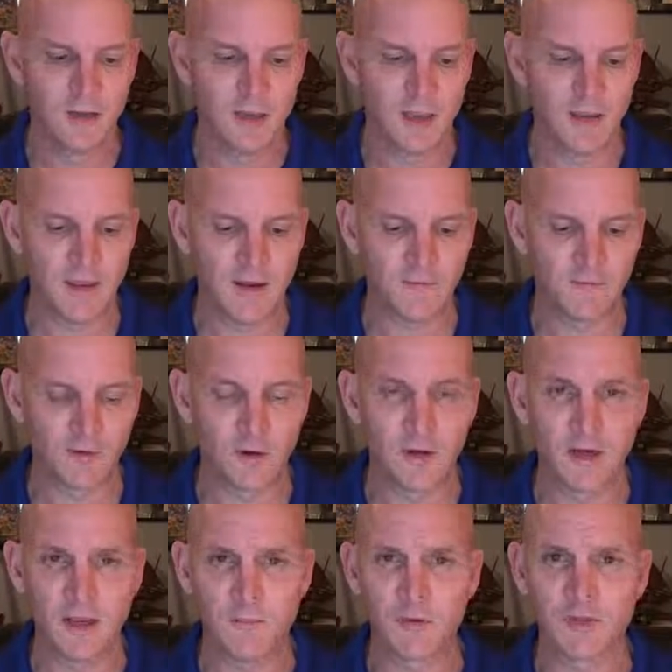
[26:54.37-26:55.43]
And then for all
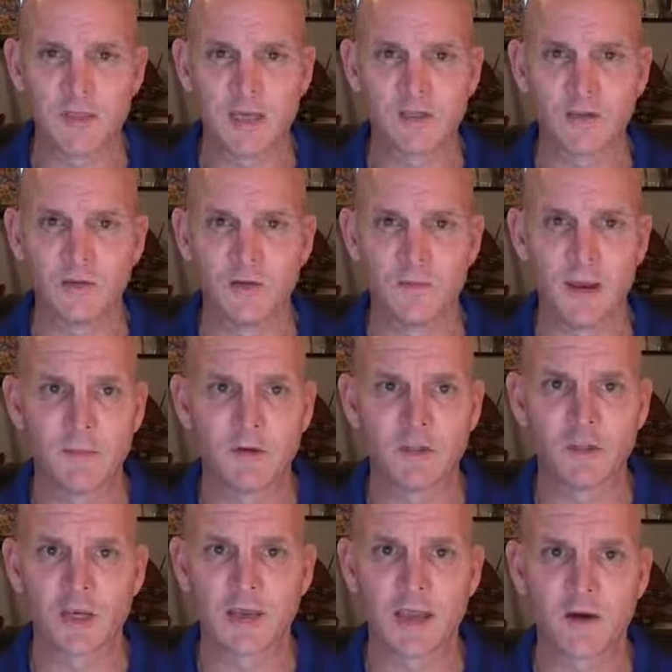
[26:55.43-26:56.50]
any potential new members,
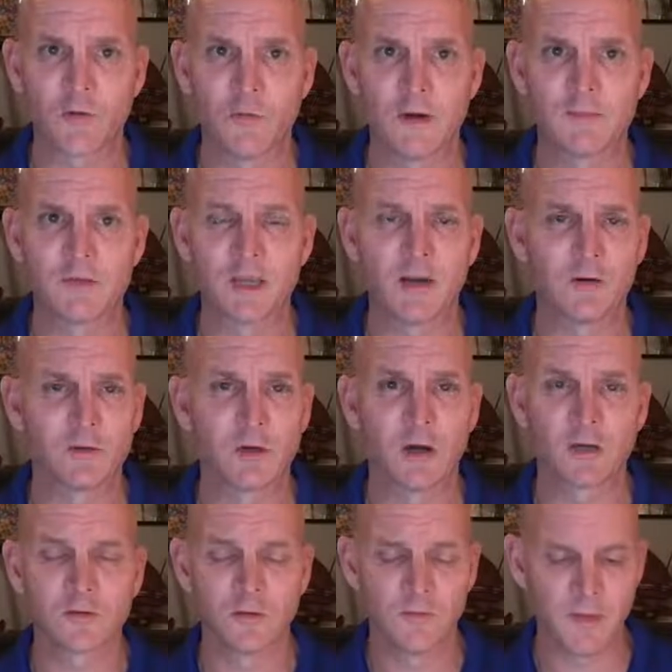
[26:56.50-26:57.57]
check out our website or
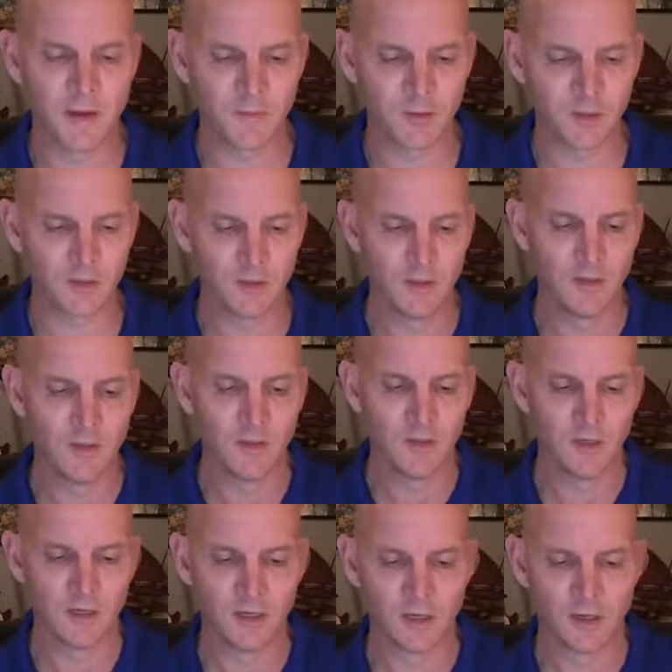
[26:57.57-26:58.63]
talk to a member,
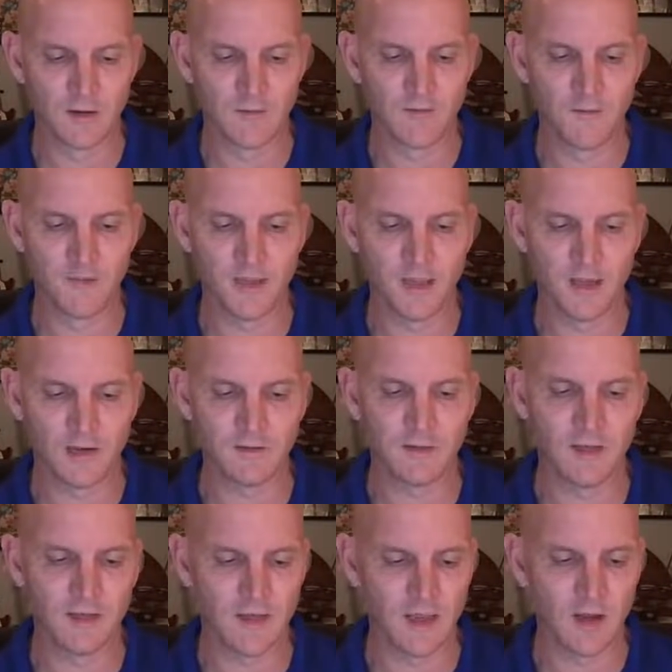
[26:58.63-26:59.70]

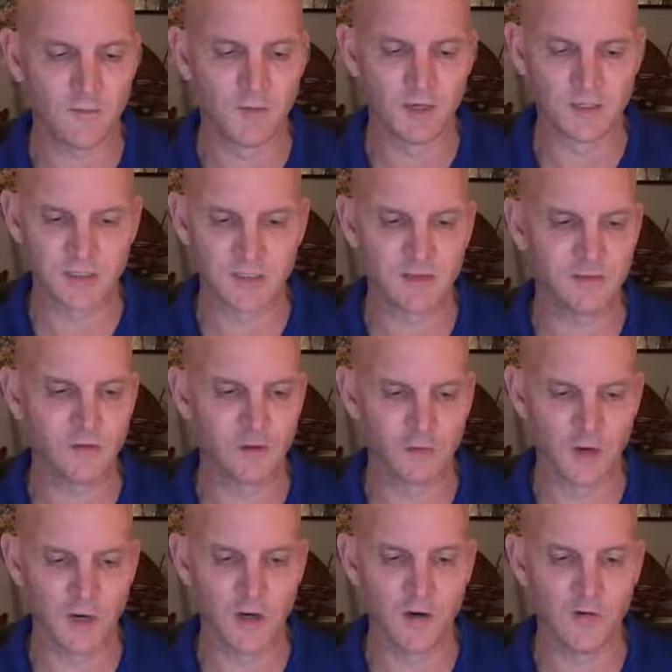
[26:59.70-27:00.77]
and help us
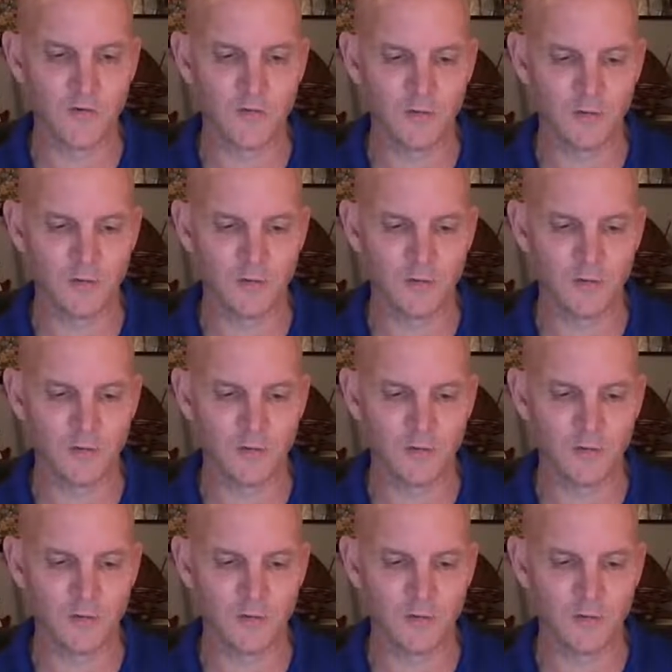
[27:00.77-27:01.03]
grow